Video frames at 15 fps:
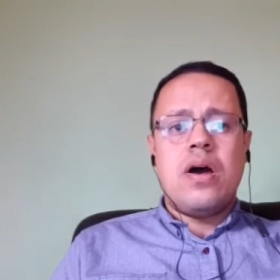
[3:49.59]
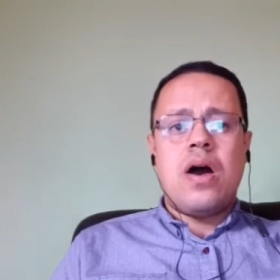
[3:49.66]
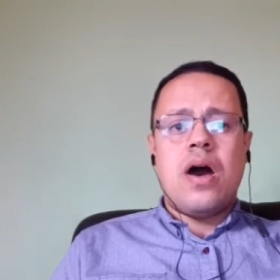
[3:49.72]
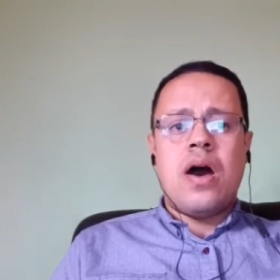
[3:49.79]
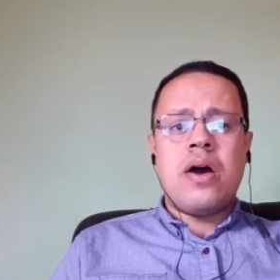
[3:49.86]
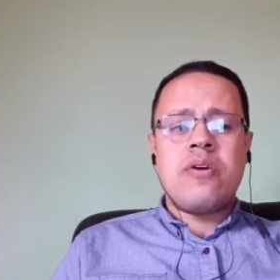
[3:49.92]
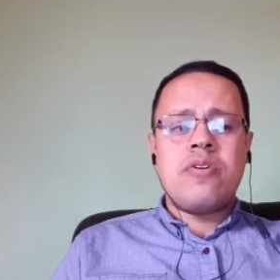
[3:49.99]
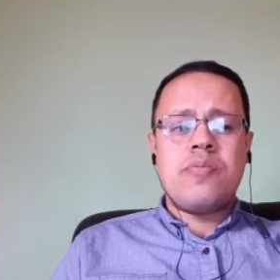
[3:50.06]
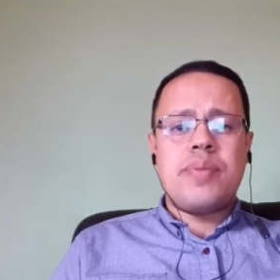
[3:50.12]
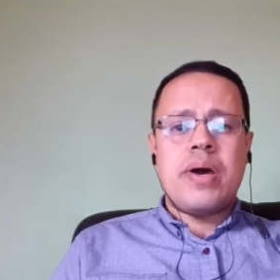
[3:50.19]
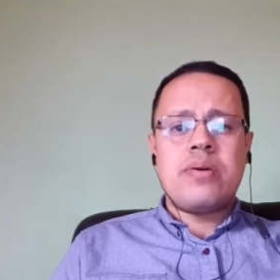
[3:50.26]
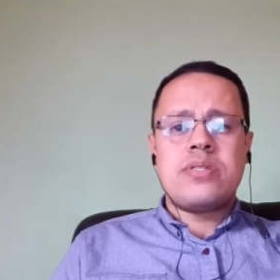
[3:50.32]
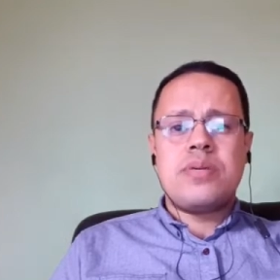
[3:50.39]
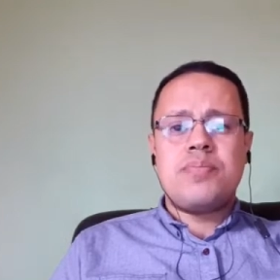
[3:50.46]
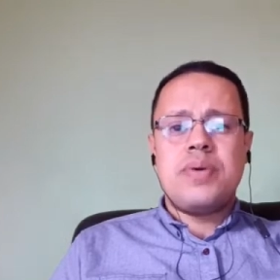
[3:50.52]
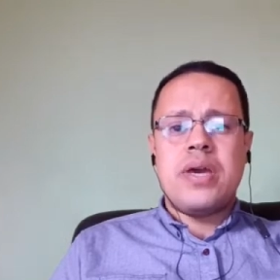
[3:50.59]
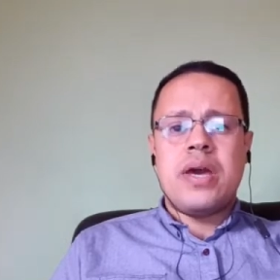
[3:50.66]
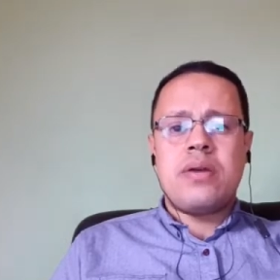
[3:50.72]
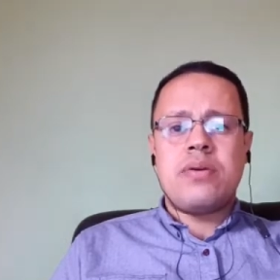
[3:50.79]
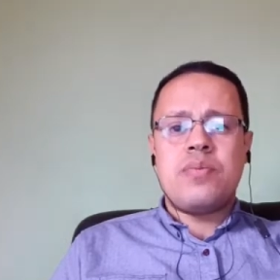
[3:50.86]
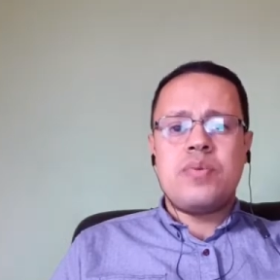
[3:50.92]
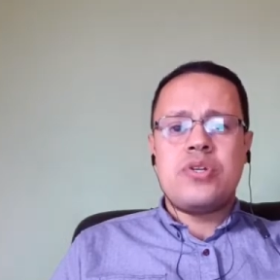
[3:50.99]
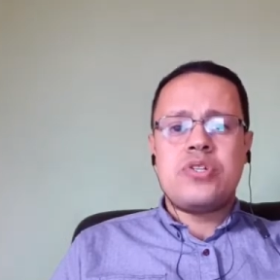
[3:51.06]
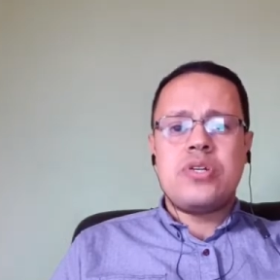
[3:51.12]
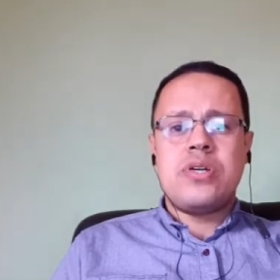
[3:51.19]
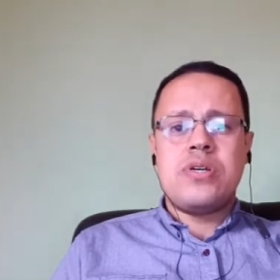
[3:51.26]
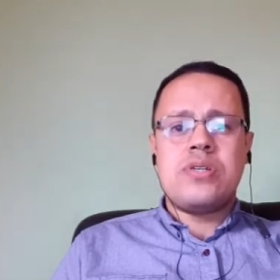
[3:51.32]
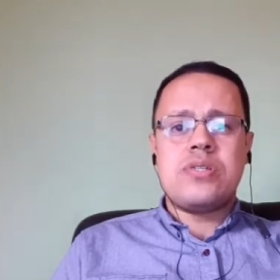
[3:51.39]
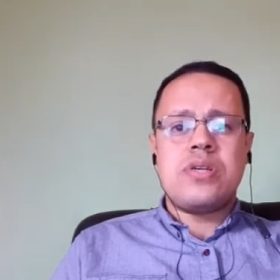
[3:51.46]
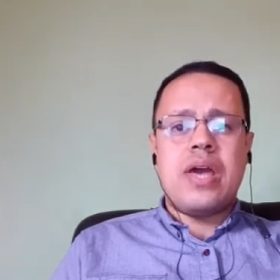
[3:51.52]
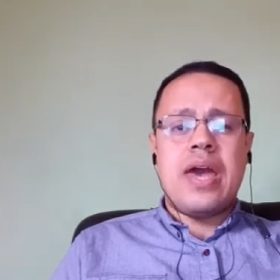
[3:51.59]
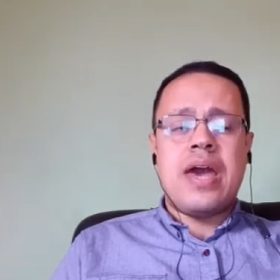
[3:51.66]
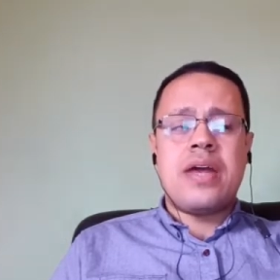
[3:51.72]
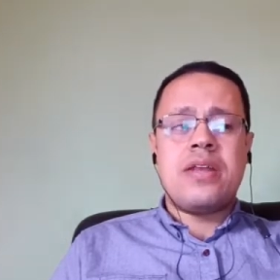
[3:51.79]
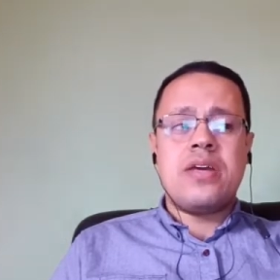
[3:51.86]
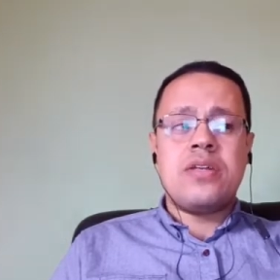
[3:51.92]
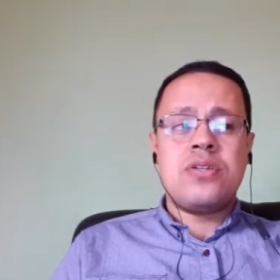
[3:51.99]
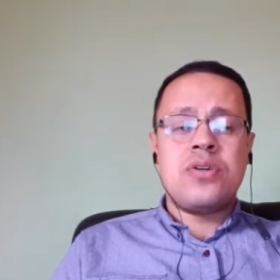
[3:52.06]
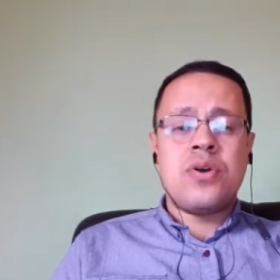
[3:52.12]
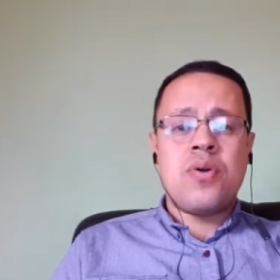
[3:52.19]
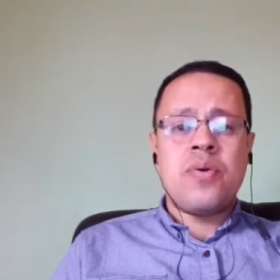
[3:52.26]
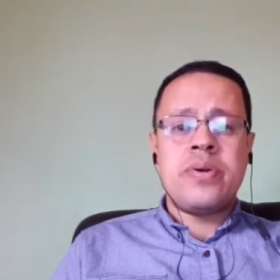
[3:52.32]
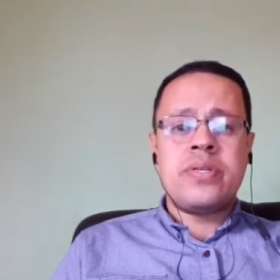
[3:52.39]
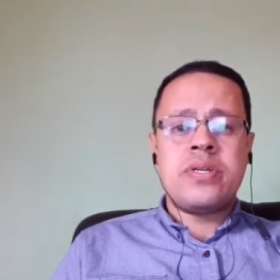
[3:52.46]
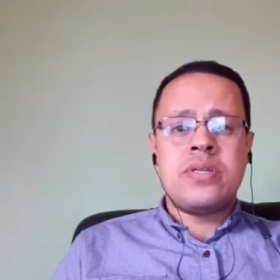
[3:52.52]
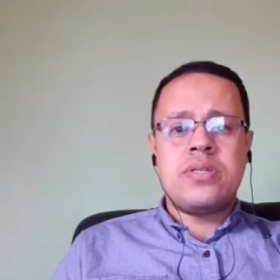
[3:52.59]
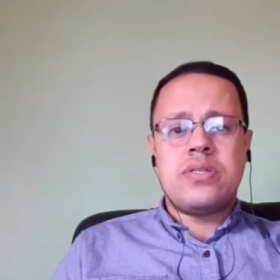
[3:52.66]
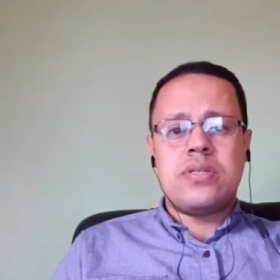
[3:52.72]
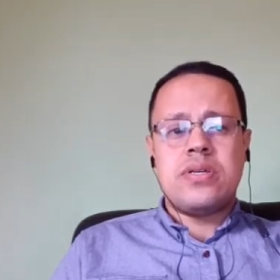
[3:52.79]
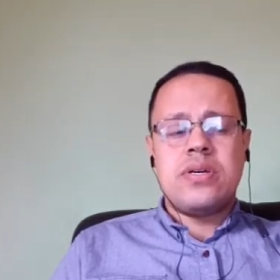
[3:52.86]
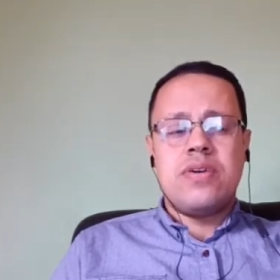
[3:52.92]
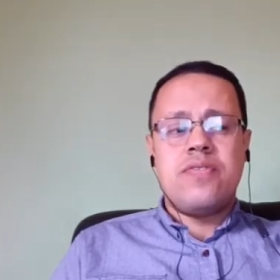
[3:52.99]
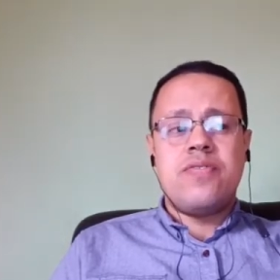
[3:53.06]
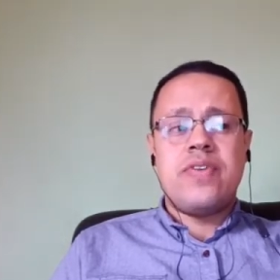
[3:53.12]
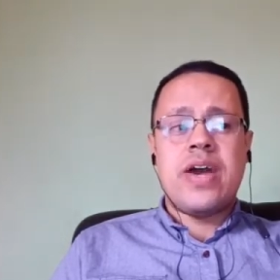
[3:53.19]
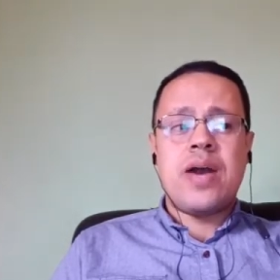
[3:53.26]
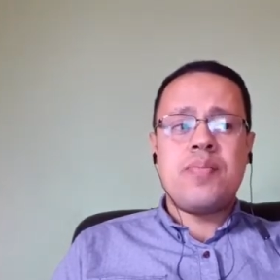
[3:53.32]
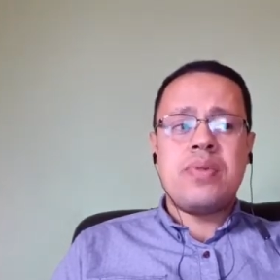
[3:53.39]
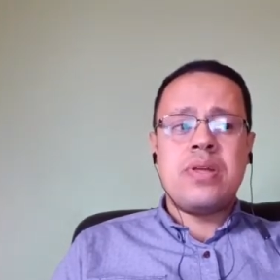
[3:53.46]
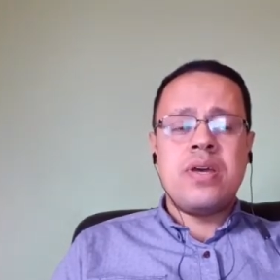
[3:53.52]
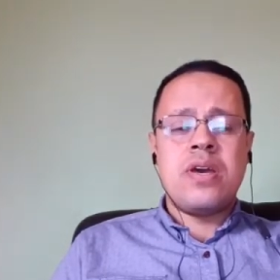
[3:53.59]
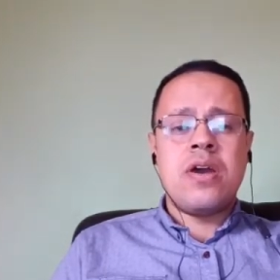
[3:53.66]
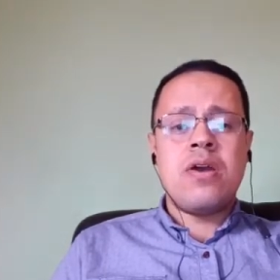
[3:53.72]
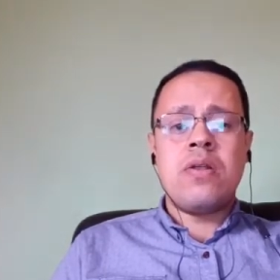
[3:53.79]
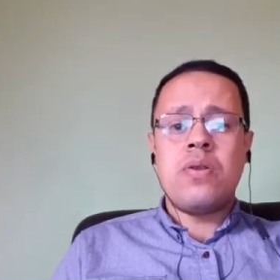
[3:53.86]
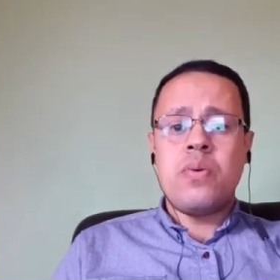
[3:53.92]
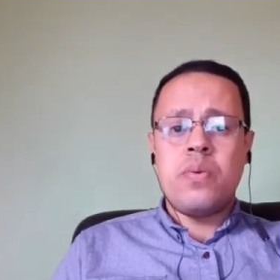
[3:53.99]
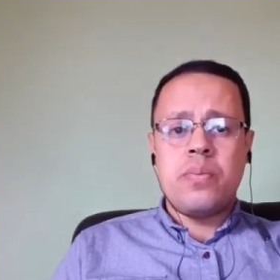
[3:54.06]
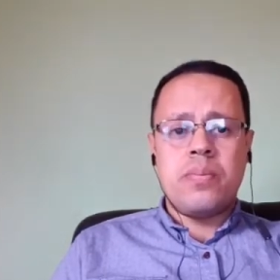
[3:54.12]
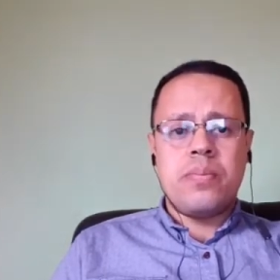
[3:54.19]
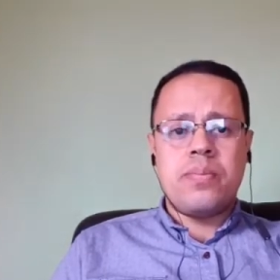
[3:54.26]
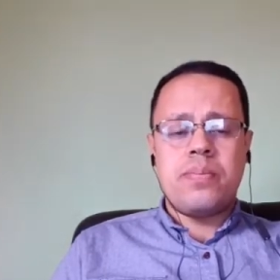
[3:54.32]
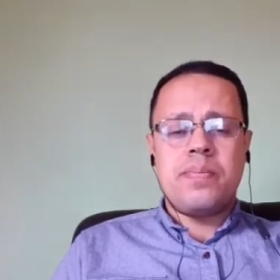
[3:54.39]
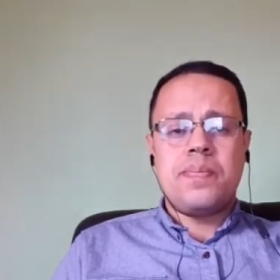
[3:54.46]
argue about a piano which is an inherited family heirloom.